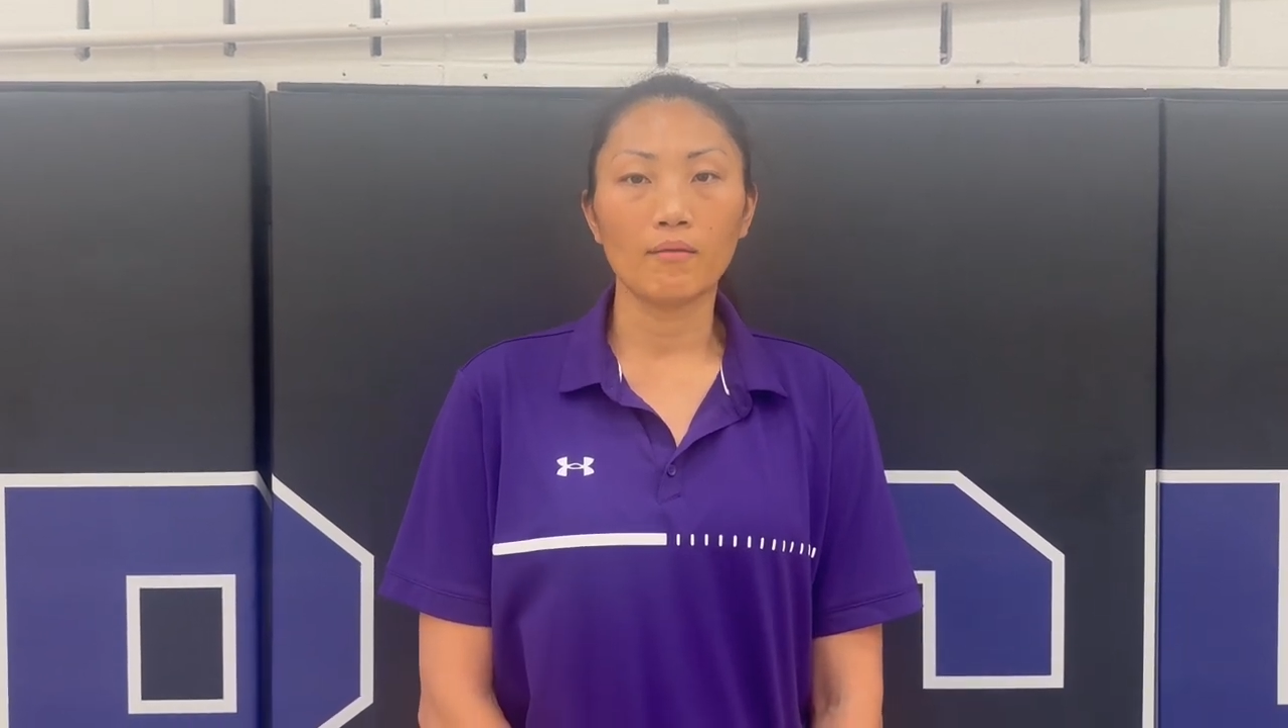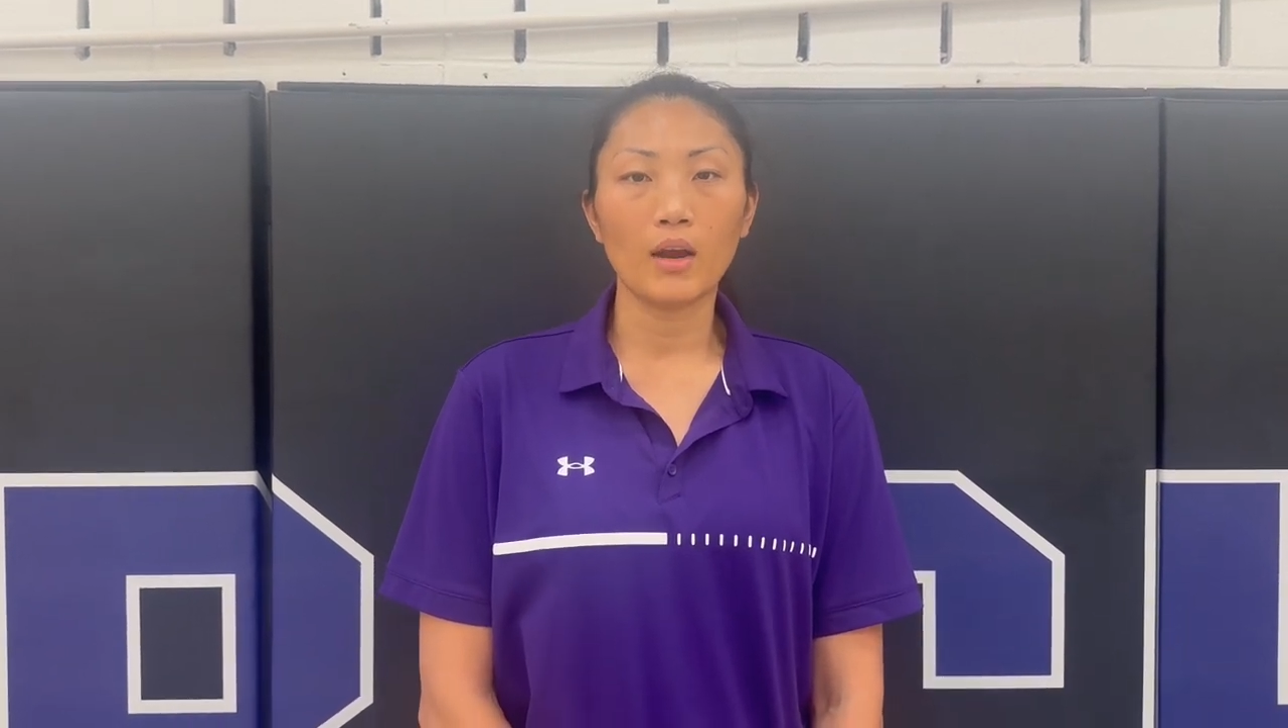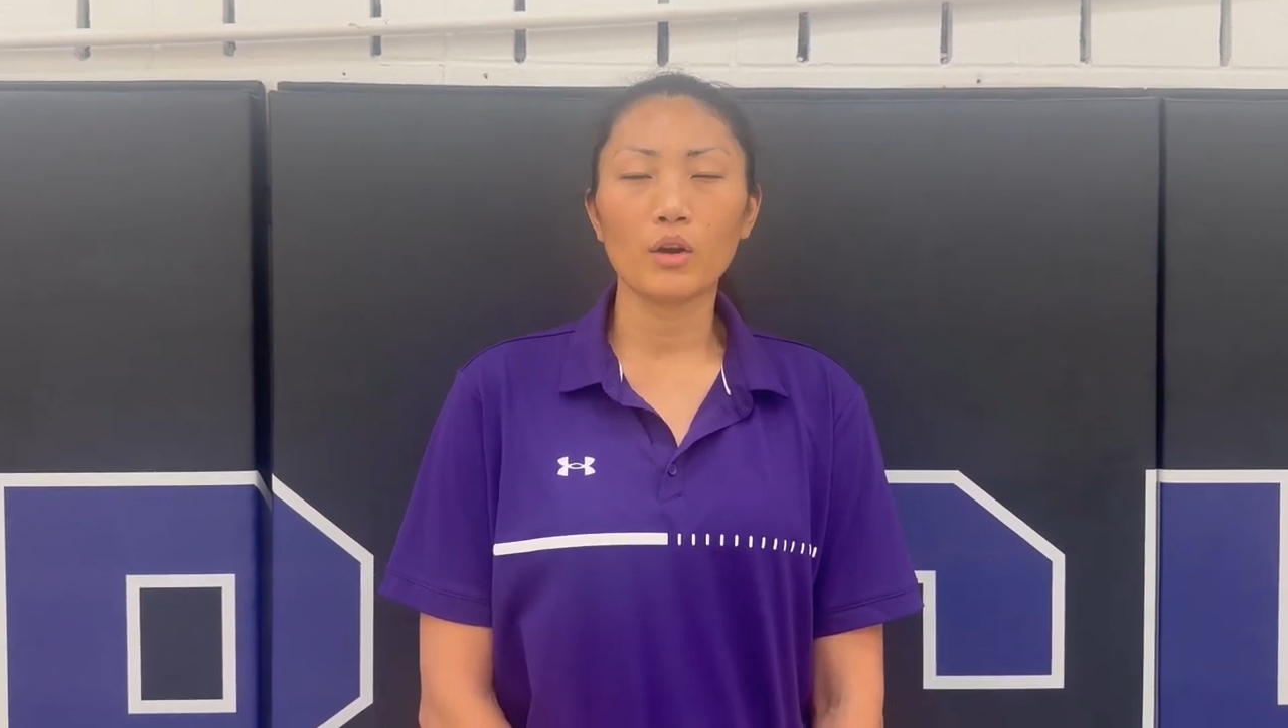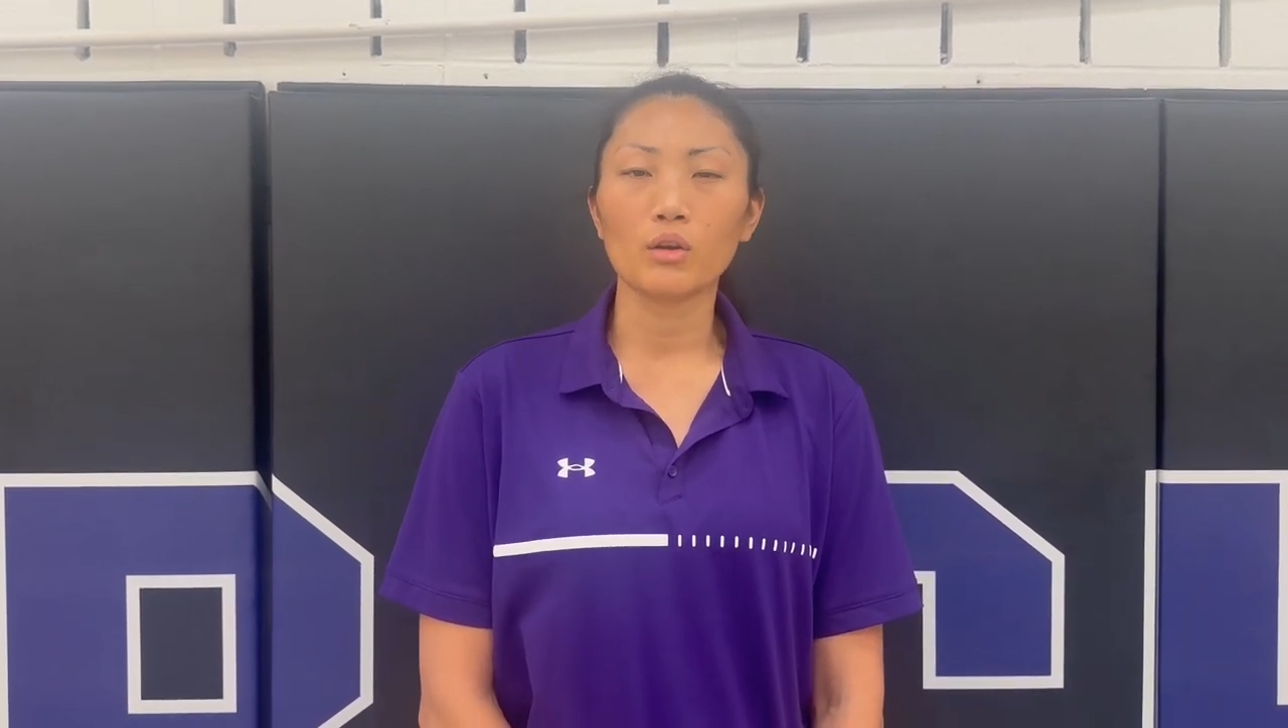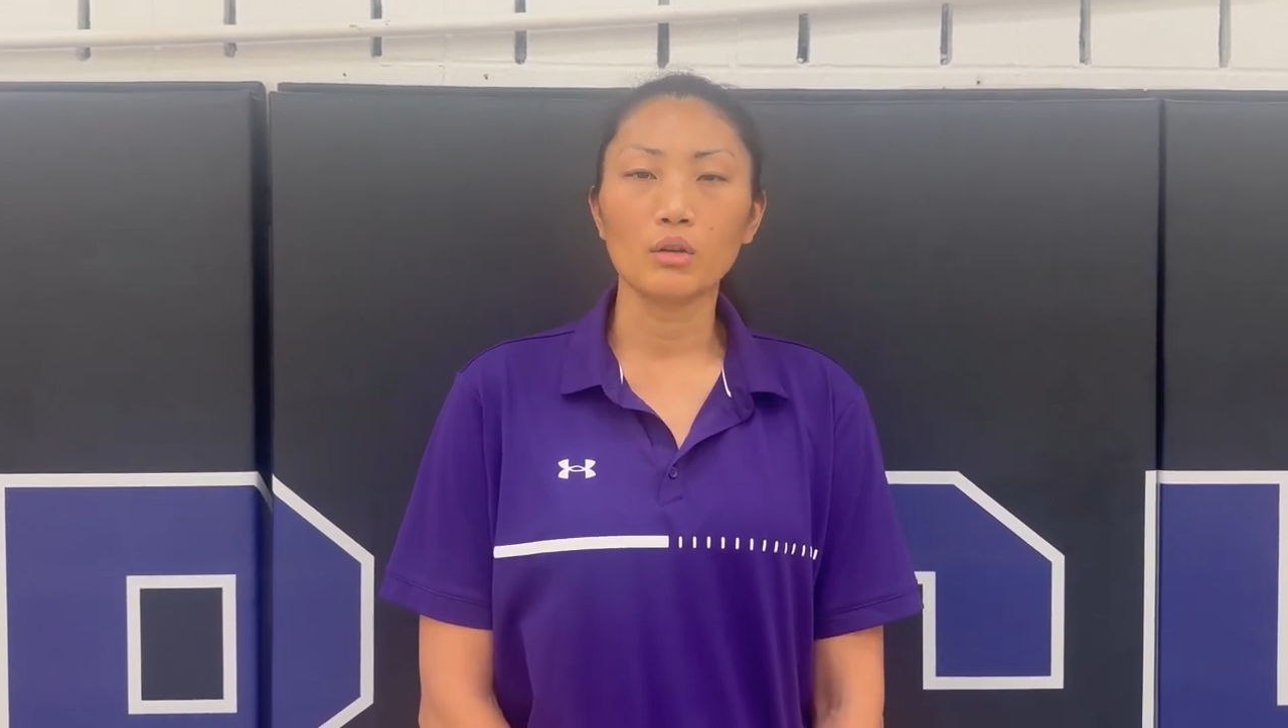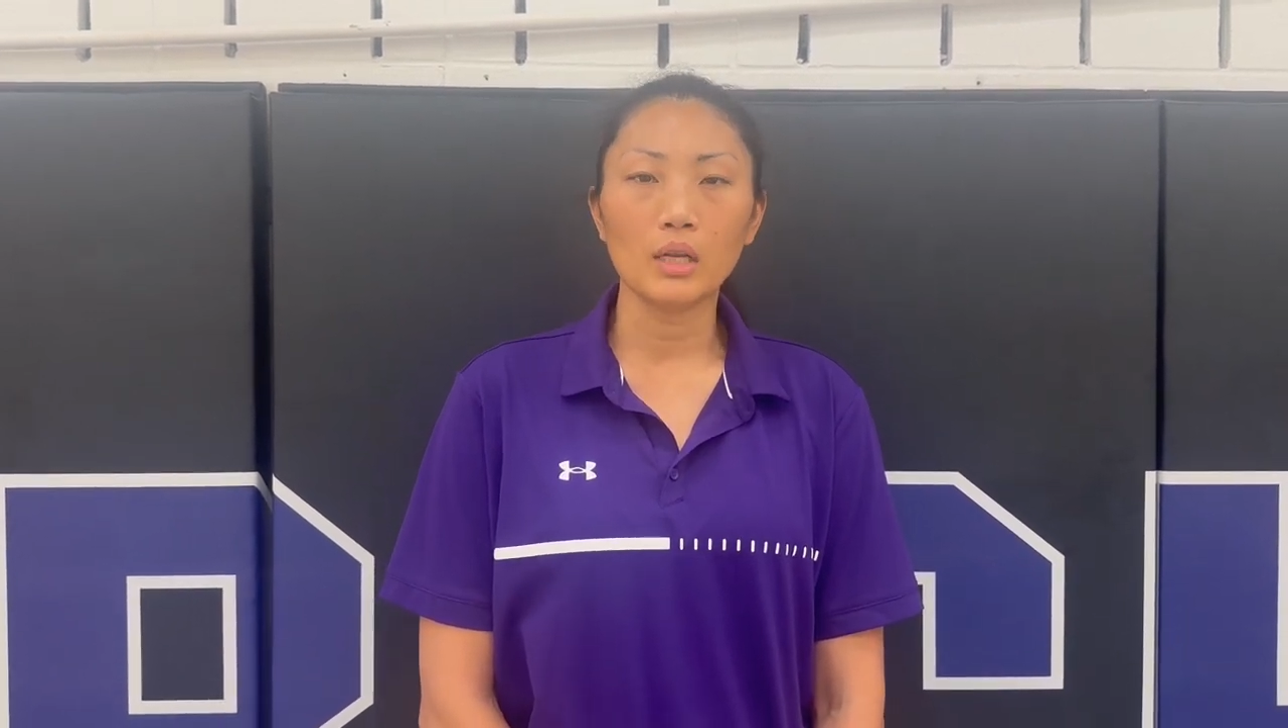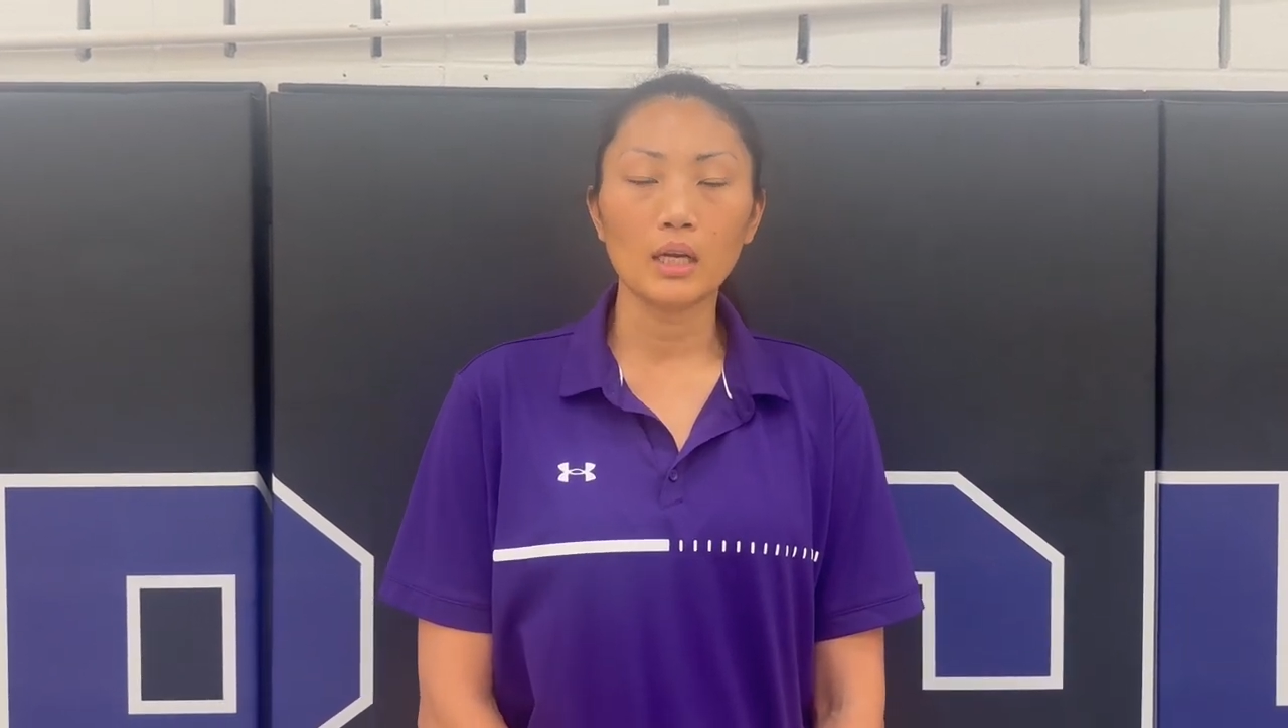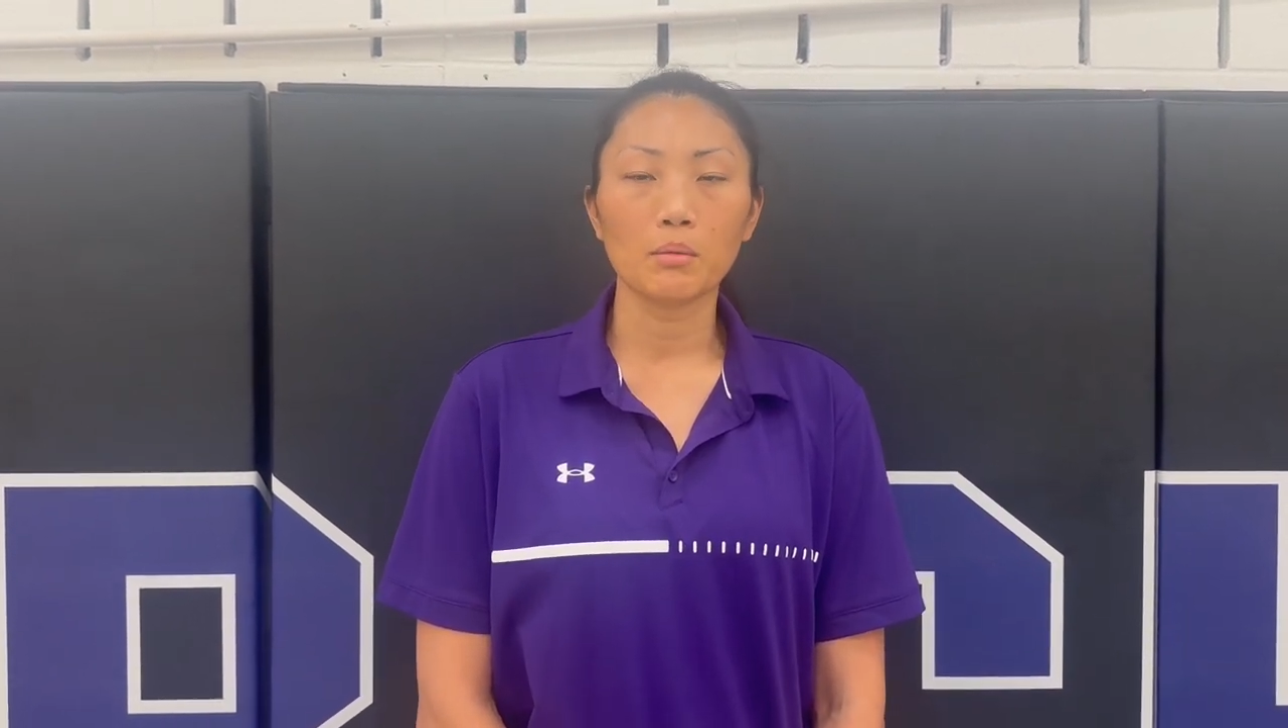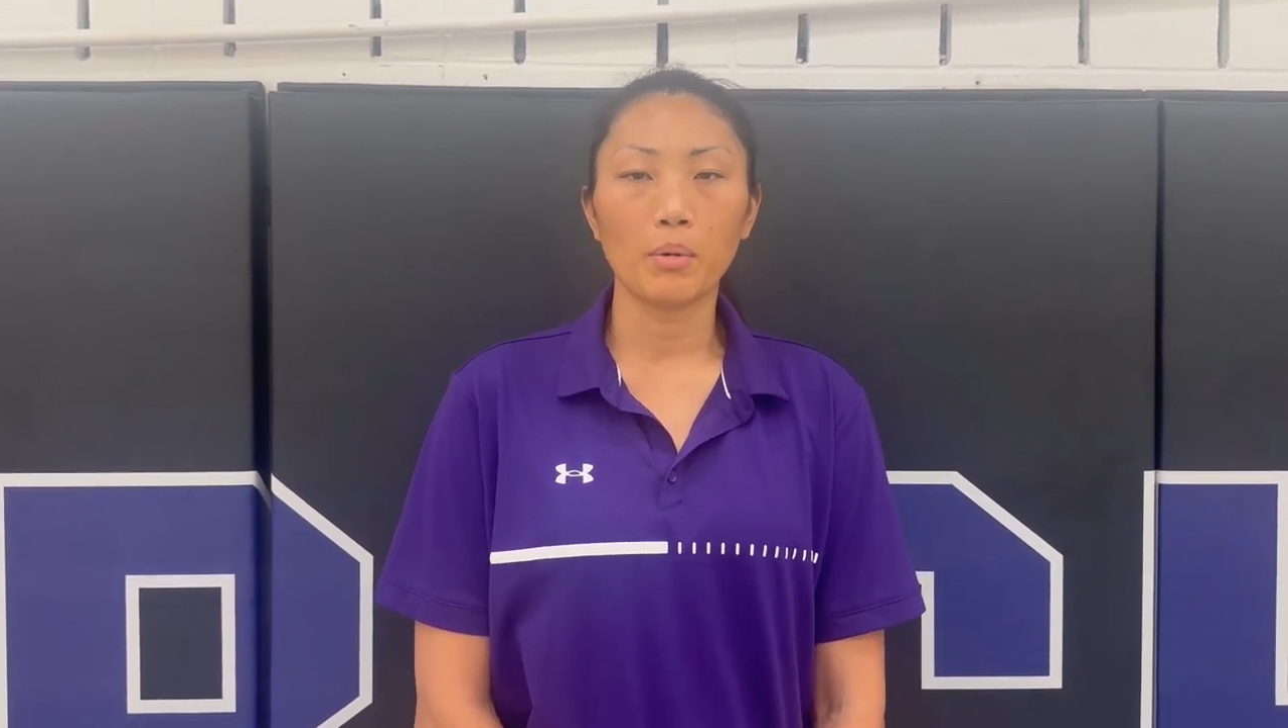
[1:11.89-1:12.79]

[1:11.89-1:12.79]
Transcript: very unique